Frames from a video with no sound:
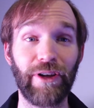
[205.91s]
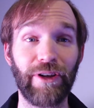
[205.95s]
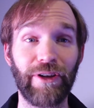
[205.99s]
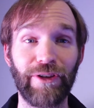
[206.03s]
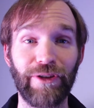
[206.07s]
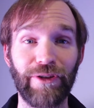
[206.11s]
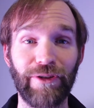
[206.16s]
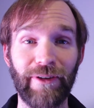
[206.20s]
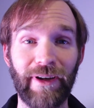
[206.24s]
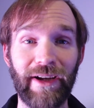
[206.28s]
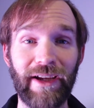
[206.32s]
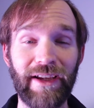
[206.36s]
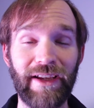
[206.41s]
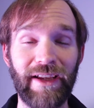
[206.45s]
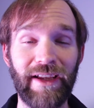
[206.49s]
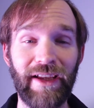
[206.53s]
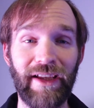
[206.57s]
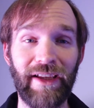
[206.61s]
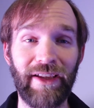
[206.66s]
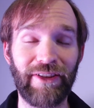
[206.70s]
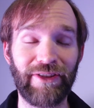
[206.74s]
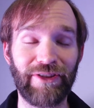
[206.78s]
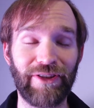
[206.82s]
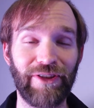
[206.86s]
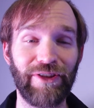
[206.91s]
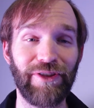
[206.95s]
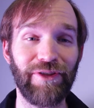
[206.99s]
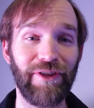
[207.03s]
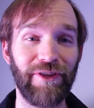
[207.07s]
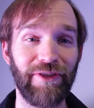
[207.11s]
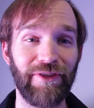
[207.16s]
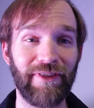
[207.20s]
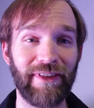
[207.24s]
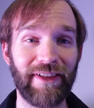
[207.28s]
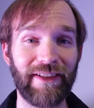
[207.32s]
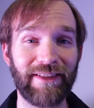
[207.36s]
are great. So you
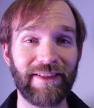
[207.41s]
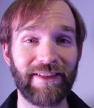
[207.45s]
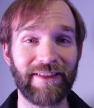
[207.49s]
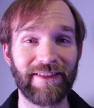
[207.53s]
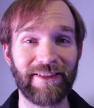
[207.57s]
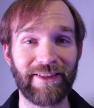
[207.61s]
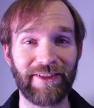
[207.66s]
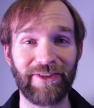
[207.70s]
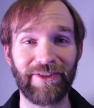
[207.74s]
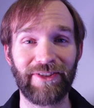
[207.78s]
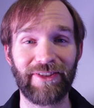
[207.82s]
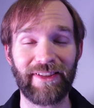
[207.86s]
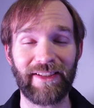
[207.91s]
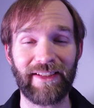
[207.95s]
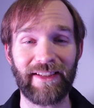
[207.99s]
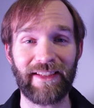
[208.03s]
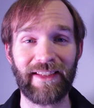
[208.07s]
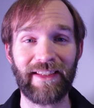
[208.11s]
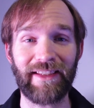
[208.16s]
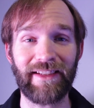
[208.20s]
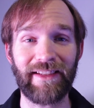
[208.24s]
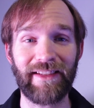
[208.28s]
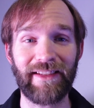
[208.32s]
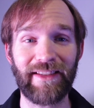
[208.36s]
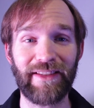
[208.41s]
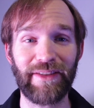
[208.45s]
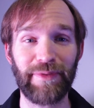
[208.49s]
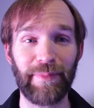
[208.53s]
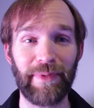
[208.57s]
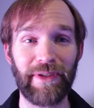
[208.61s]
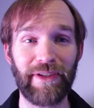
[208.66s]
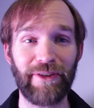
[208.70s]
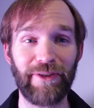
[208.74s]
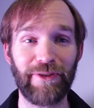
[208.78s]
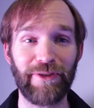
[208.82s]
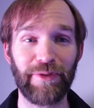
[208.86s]
don't necessarily need any
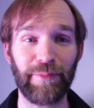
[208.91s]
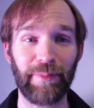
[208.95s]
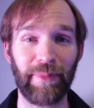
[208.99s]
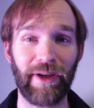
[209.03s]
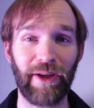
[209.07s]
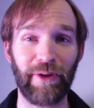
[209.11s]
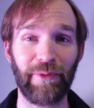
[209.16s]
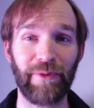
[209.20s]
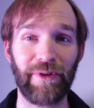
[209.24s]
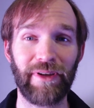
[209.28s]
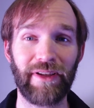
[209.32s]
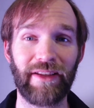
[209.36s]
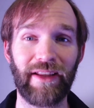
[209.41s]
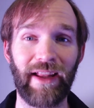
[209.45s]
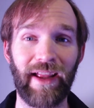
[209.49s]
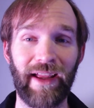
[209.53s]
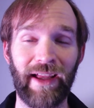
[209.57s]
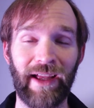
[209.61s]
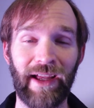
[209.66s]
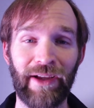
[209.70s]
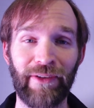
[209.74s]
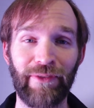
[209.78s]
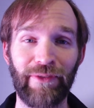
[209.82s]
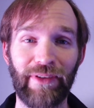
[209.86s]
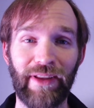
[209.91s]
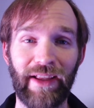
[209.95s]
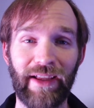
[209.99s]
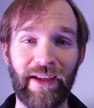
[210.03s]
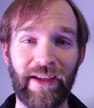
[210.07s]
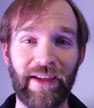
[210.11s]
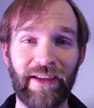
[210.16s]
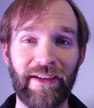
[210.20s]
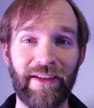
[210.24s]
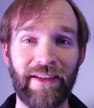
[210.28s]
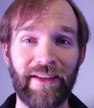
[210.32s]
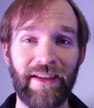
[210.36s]
speakers, but I wanted to have
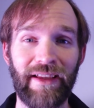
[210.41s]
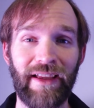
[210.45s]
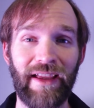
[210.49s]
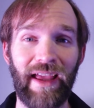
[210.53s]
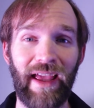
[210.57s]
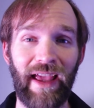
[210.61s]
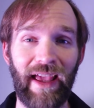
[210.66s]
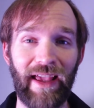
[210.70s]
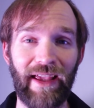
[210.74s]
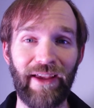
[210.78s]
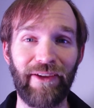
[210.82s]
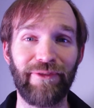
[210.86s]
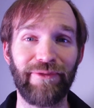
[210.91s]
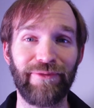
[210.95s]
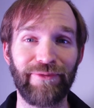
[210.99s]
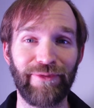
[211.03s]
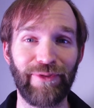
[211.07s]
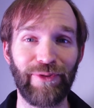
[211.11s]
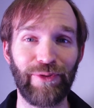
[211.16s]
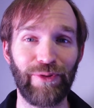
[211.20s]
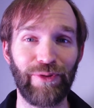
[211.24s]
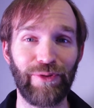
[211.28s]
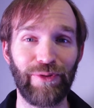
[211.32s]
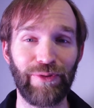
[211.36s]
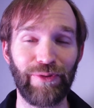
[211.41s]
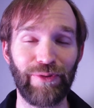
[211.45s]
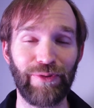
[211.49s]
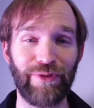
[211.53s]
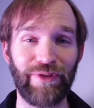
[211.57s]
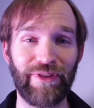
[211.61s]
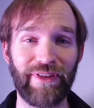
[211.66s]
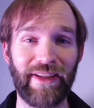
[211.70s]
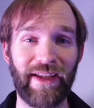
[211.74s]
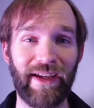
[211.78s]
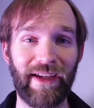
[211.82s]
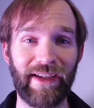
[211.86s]
like a full
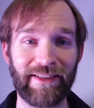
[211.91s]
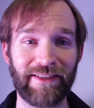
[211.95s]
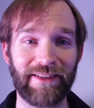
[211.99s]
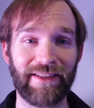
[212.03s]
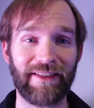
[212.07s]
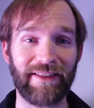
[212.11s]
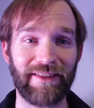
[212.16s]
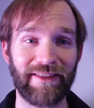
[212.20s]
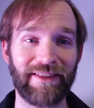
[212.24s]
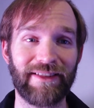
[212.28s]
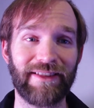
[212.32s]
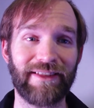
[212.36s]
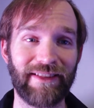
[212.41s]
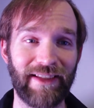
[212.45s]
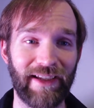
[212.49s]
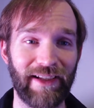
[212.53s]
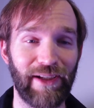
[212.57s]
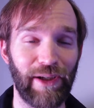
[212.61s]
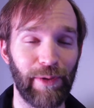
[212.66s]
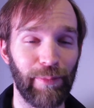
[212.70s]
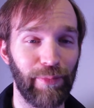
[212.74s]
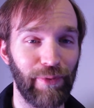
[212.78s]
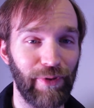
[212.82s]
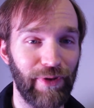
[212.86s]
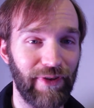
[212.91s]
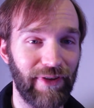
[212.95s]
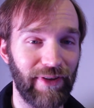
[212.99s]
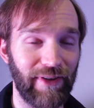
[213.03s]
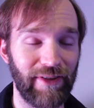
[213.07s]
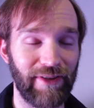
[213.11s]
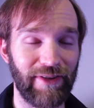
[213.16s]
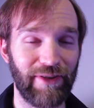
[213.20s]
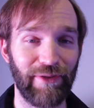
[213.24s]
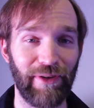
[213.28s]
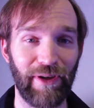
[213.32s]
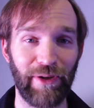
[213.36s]
desk setup with this.
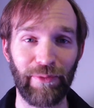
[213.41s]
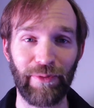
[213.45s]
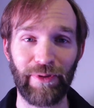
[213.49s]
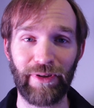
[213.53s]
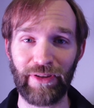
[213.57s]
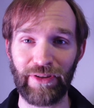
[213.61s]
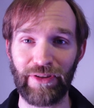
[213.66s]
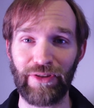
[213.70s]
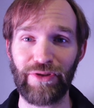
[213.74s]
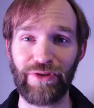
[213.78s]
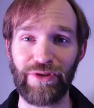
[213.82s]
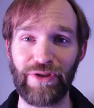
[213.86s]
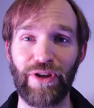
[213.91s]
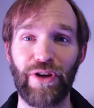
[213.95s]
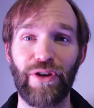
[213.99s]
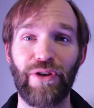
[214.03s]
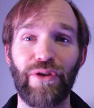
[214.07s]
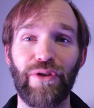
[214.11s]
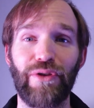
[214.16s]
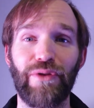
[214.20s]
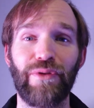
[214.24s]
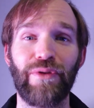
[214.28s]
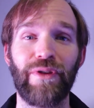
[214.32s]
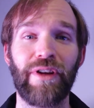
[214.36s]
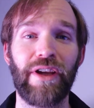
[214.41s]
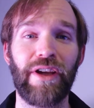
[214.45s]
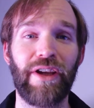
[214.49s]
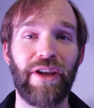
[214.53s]
So I wanted to show